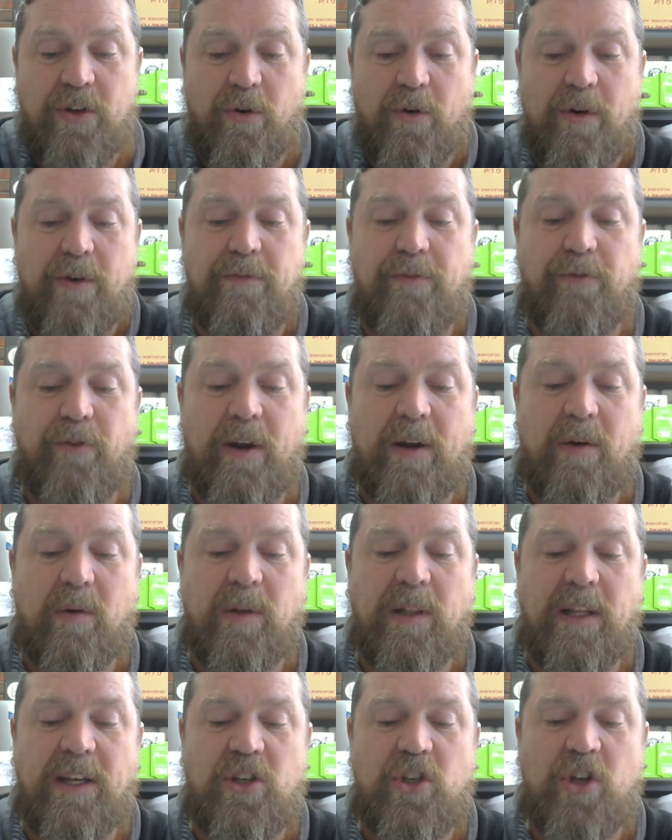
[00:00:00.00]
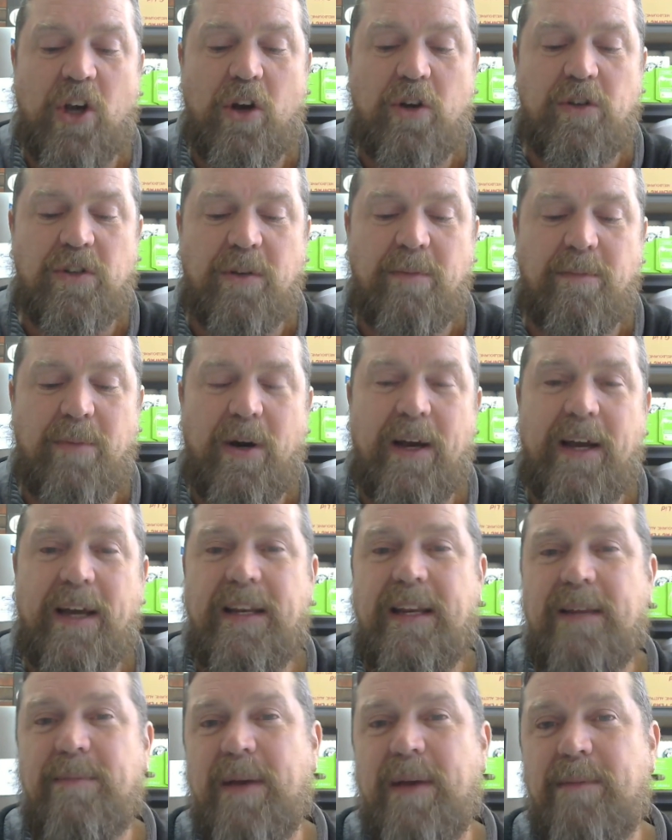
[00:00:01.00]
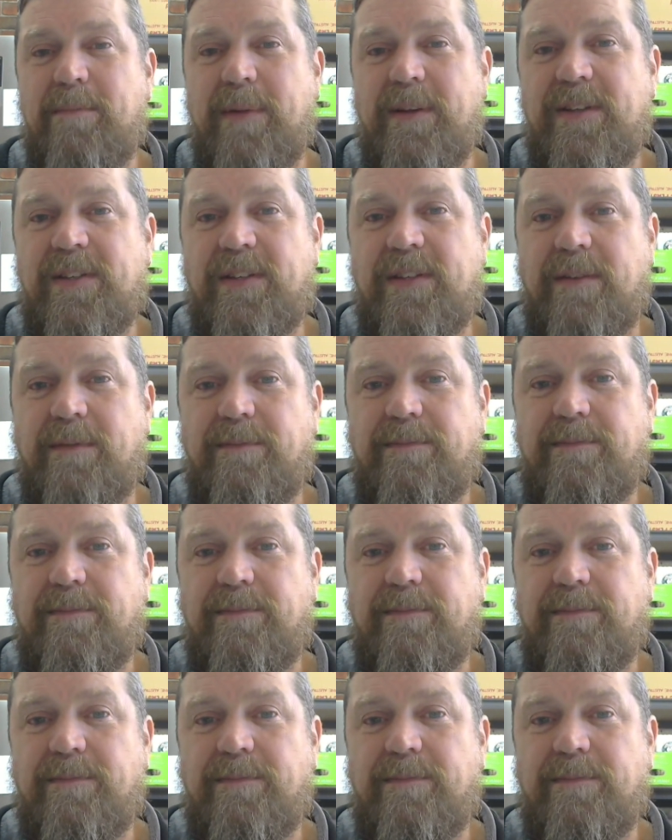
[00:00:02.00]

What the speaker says: who are infrequently chosen by any members.